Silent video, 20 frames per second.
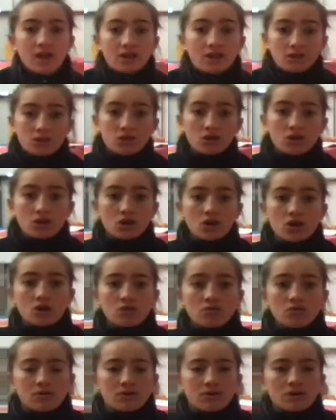
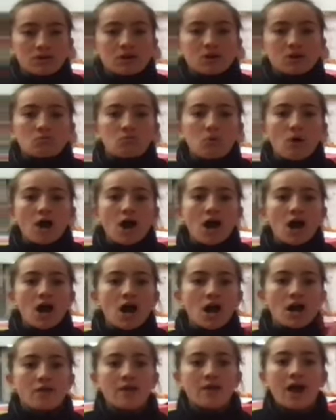2,
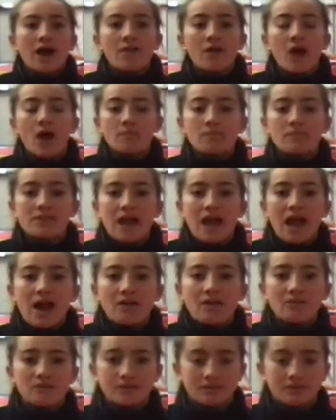1, and up and down.